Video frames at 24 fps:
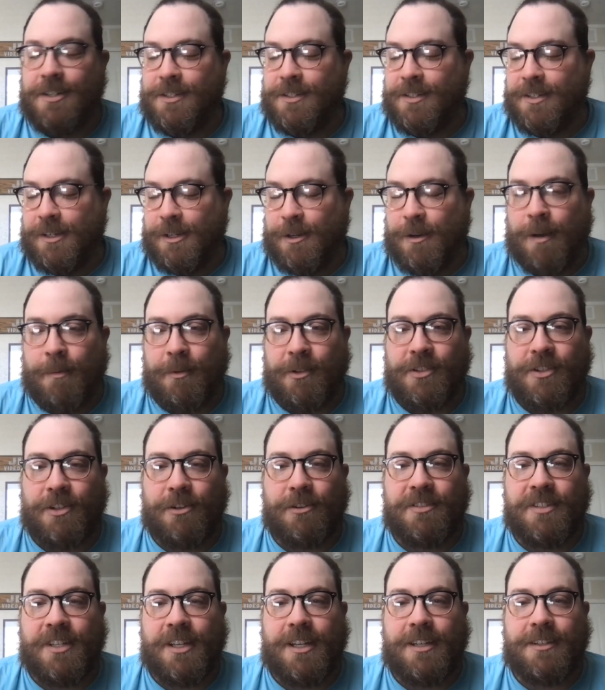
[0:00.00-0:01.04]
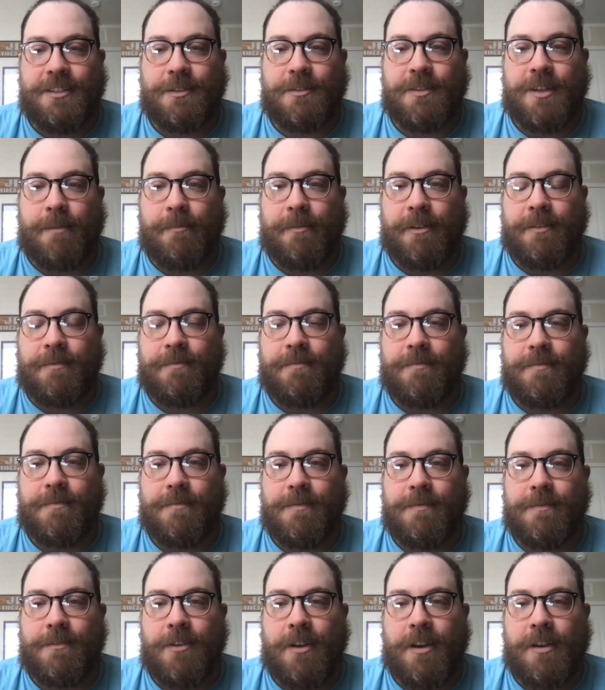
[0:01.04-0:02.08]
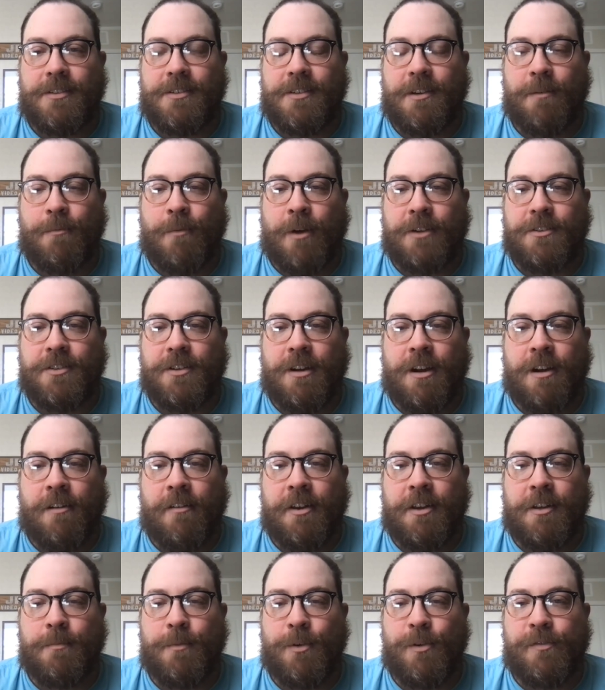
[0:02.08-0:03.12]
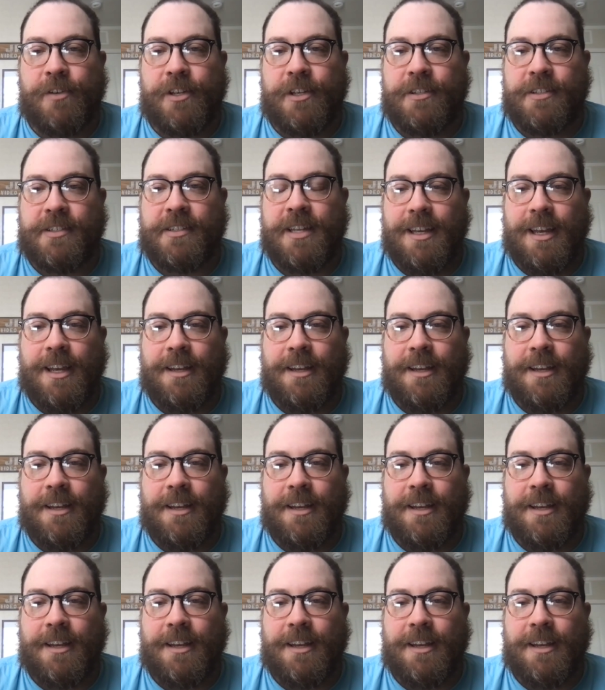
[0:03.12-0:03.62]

She's, almost 13, so talking about trying to start watching R-rated movies,